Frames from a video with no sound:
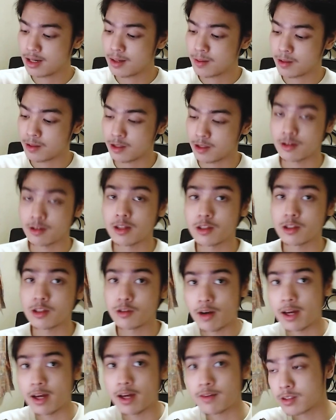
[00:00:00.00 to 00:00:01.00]
the new
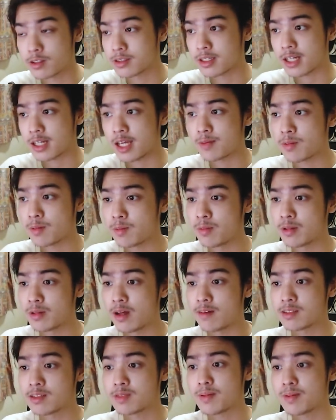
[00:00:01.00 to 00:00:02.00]
iPhones are capable of,
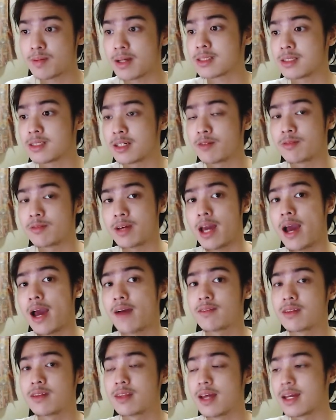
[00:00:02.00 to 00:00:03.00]
especially we have
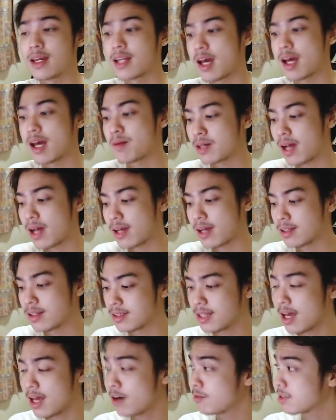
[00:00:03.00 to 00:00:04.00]
the dynamic island
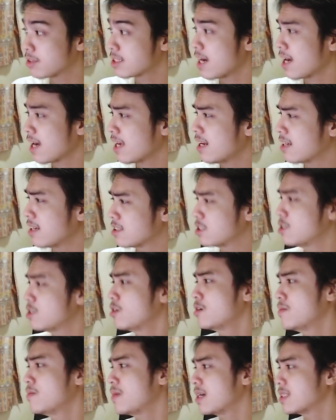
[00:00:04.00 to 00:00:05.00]
down, which I cannot show you
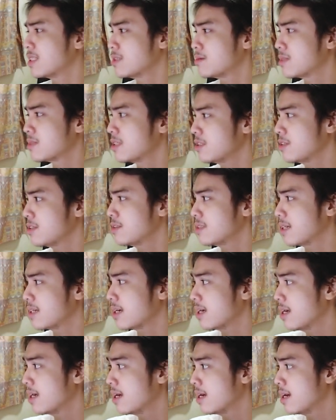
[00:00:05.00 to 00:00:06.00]
because I'm still using
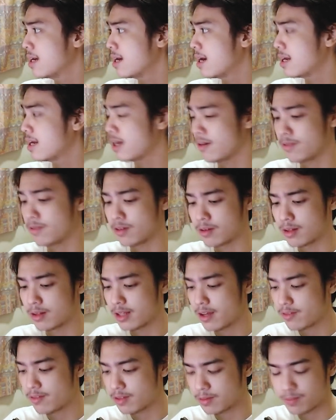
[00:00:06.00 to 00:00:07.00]
an iPhone
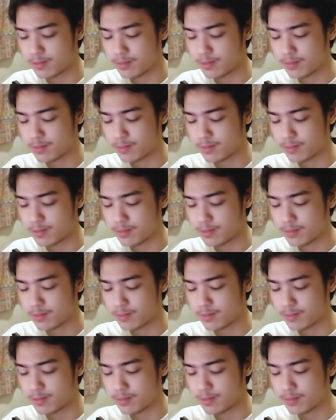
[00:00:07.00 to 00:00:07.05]
11.